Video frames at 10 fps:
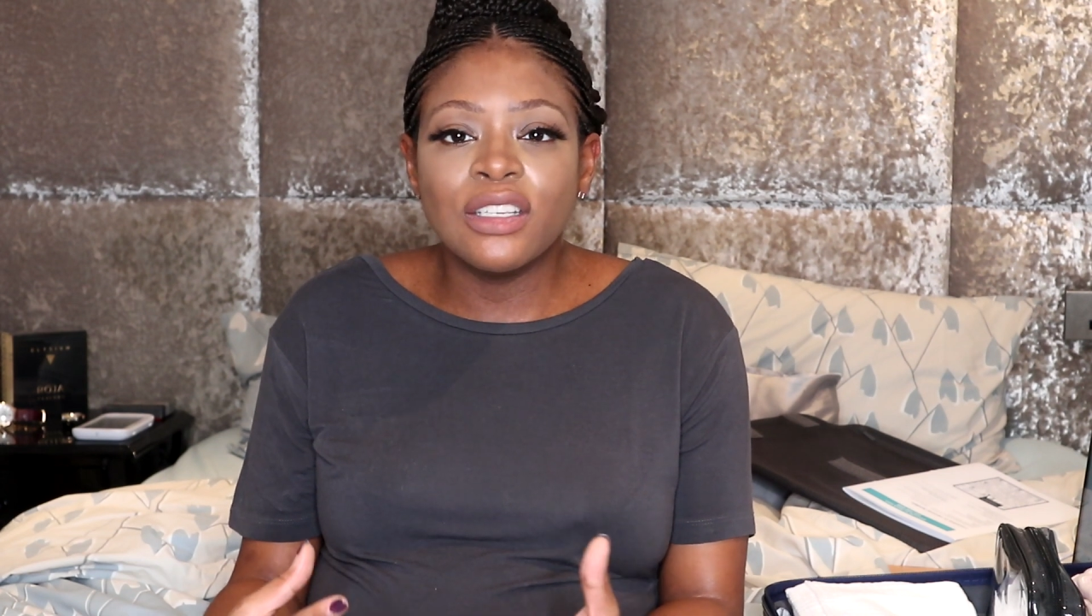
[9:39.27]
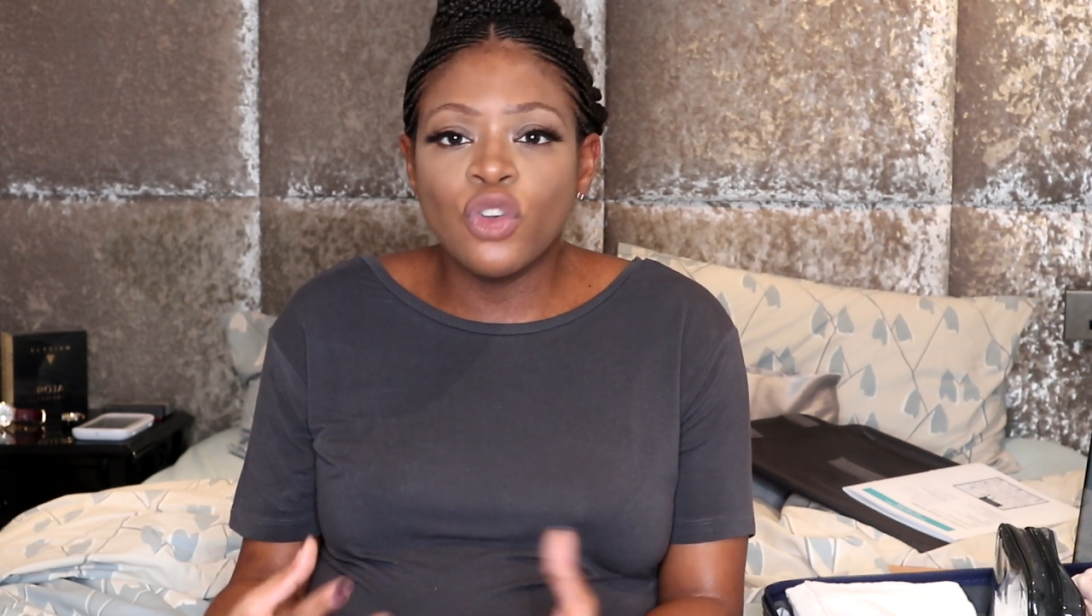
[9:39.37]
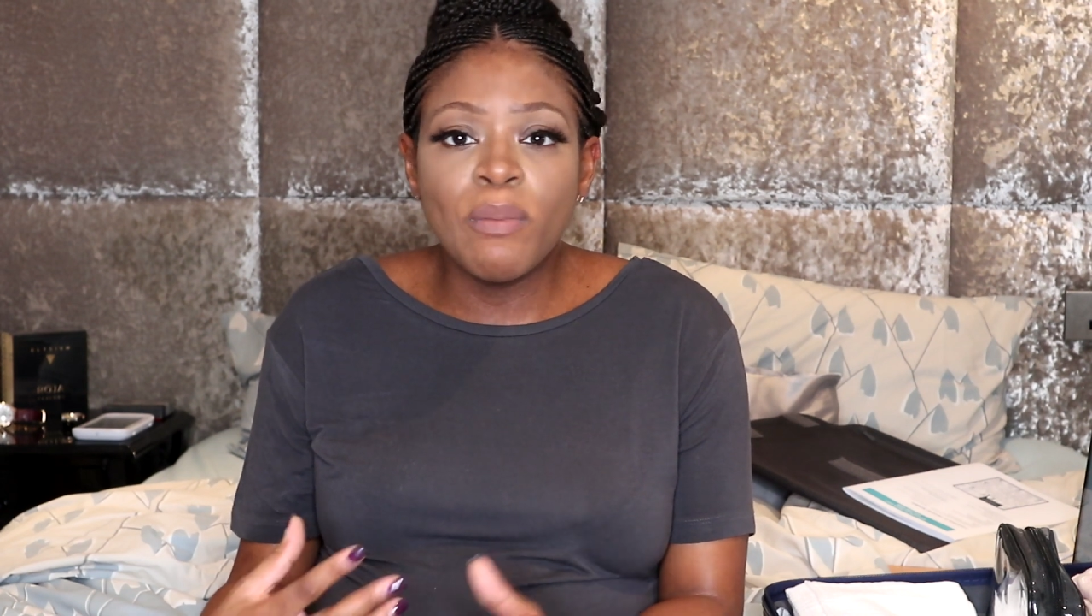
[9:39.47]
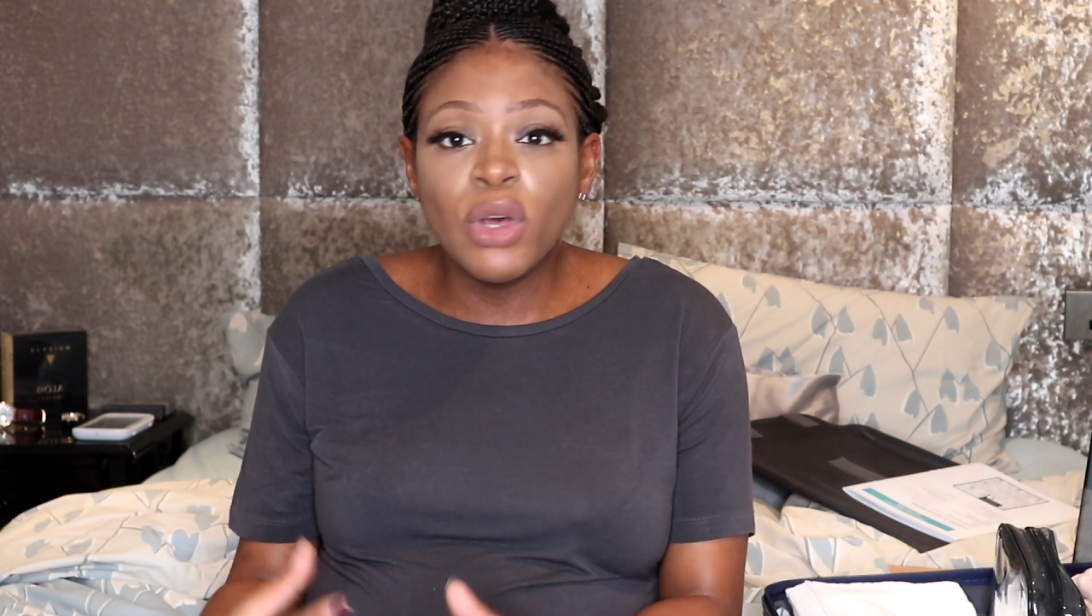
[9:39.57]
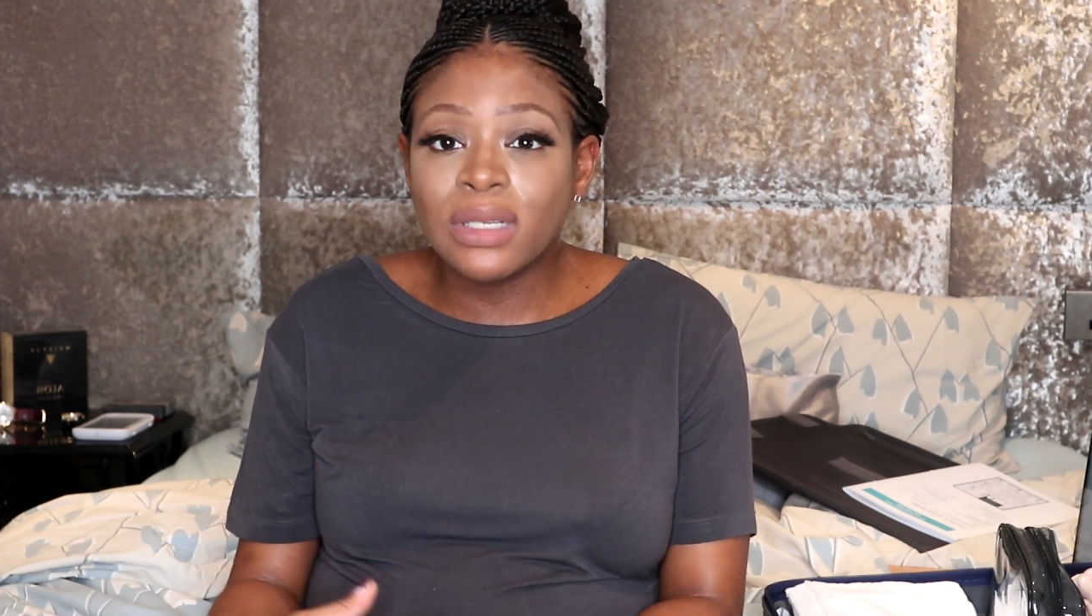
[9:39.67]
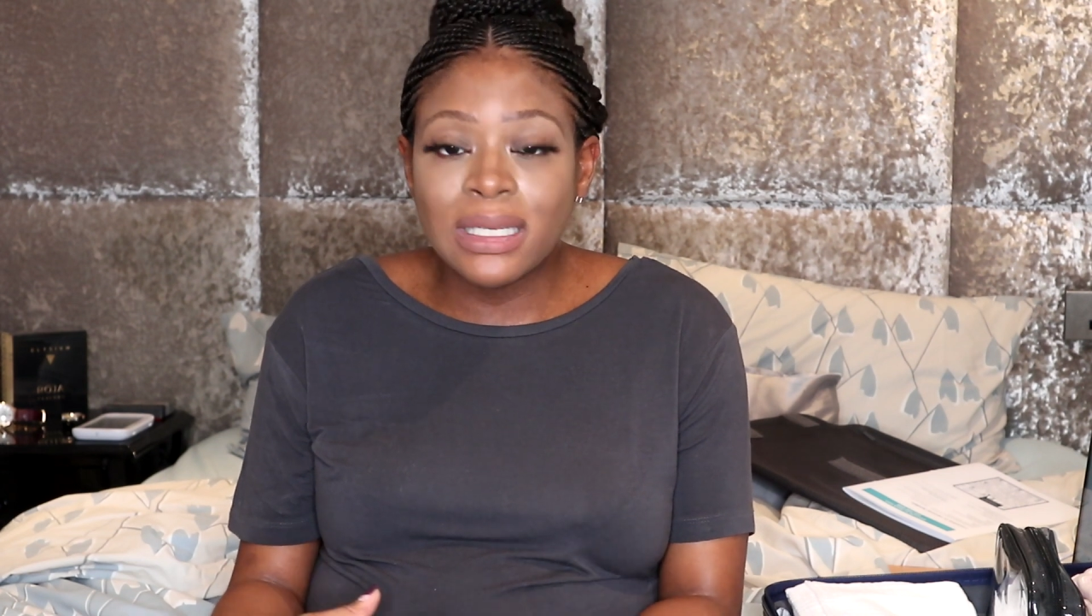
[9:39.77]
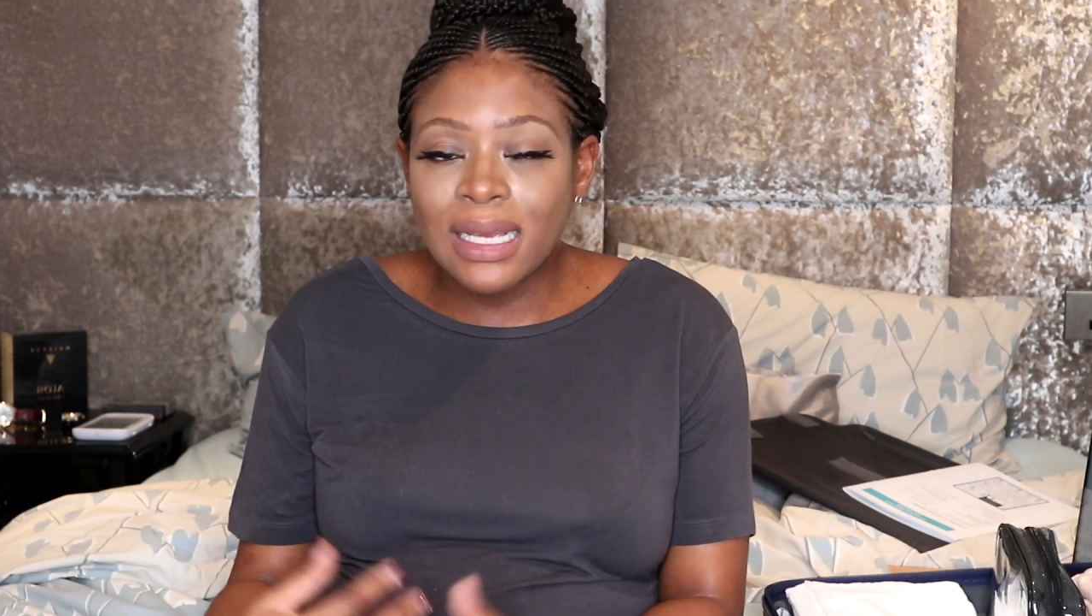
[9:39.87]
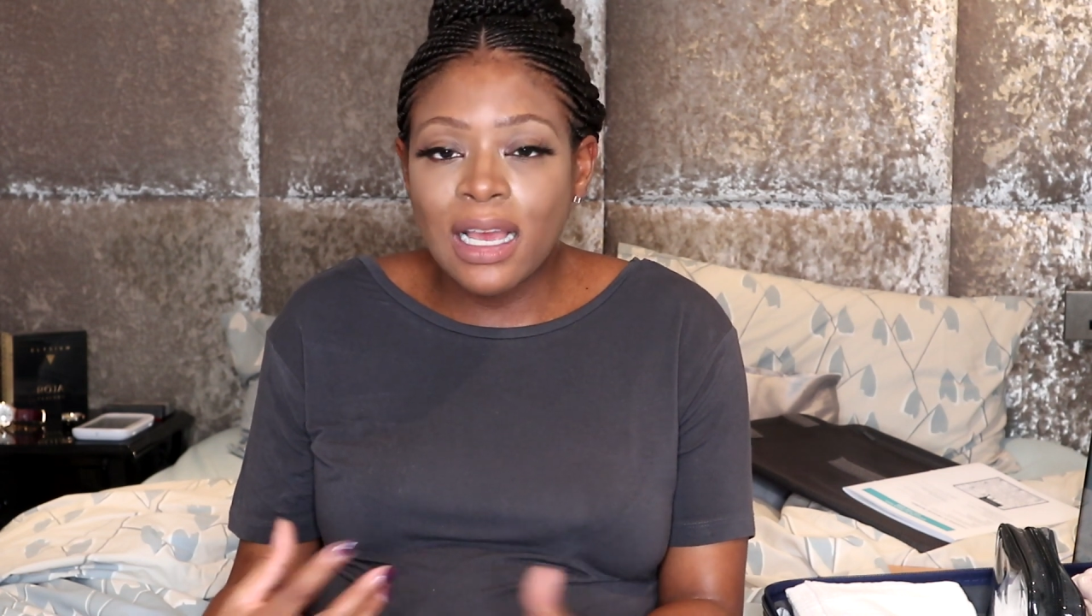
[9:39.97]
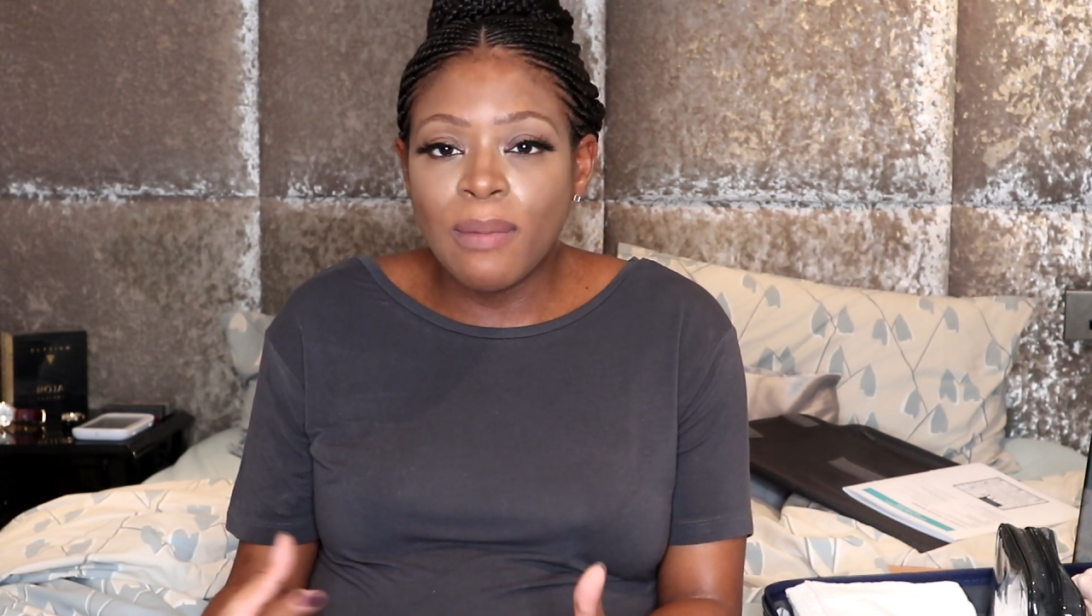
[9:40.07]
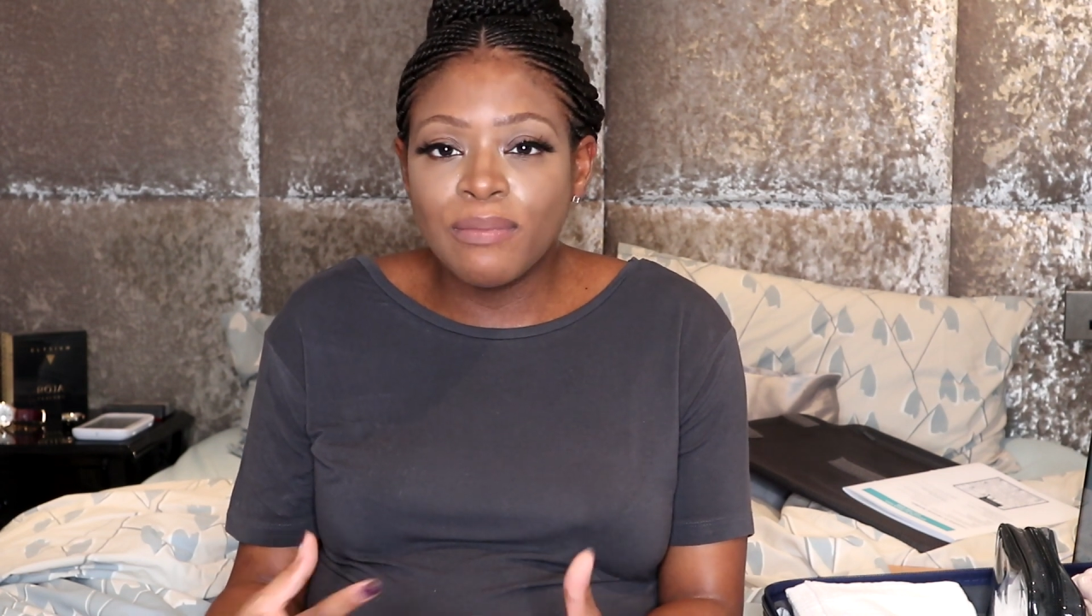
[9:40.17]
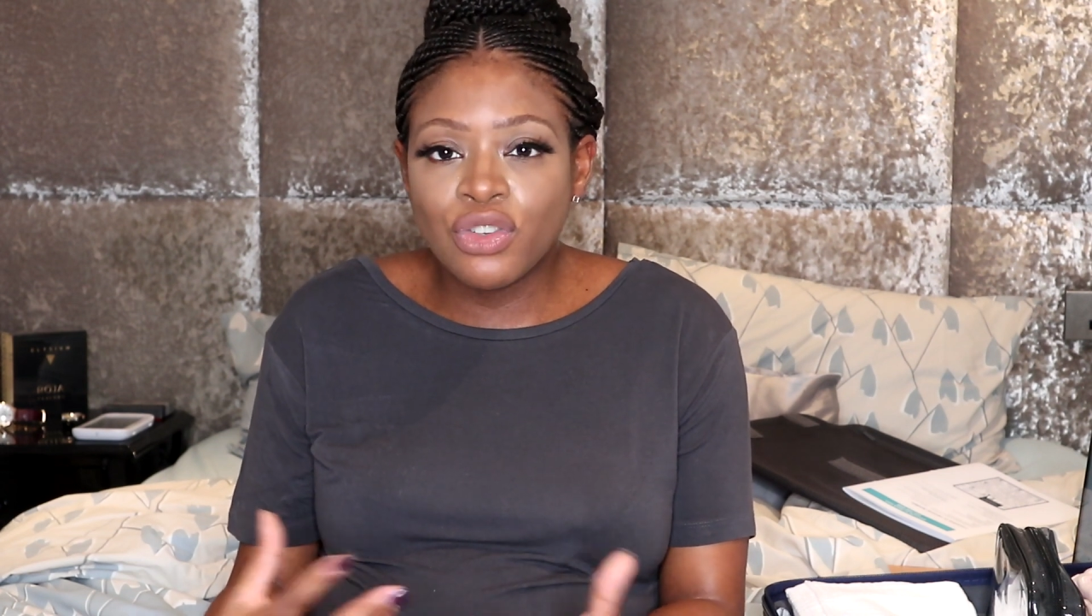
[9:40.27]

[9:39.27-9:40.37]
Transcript: Your milk doesn't come